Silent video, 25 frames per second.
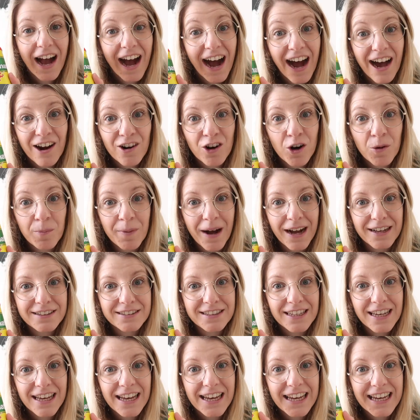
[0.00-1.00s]
Aromat
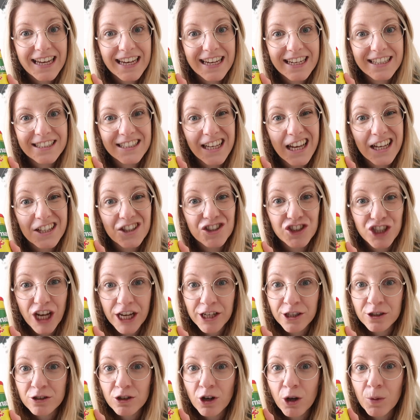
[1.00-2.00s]
is a
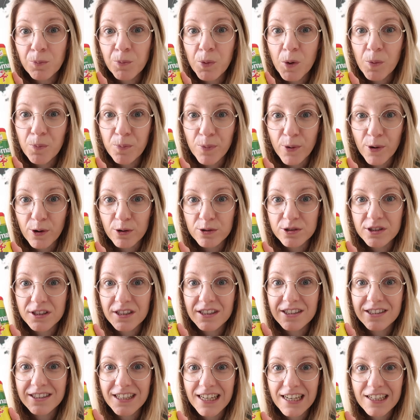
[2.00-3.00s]
general purpose
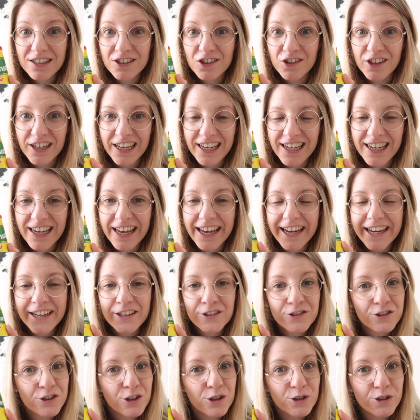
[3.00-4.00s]
seasoning
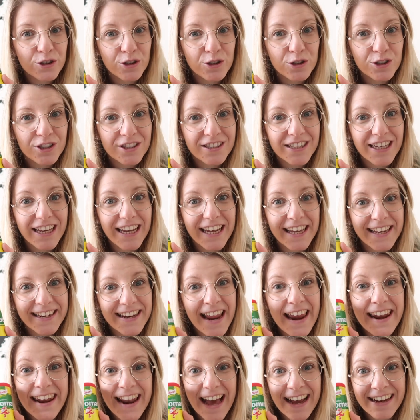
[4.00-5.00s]
introduced
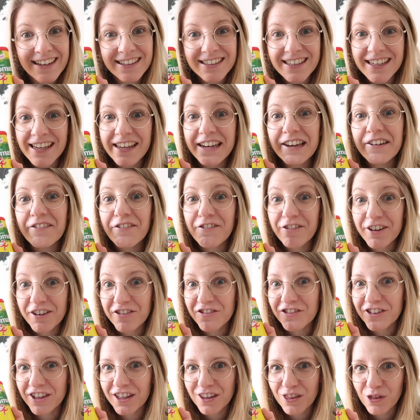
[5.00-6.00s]
in
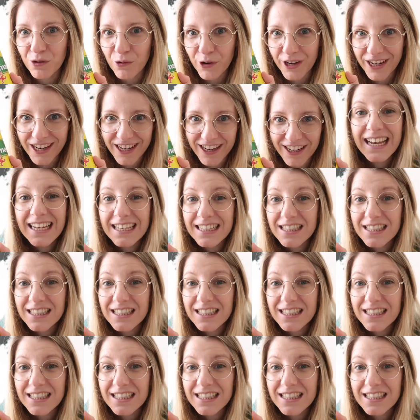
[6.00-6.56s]
1953.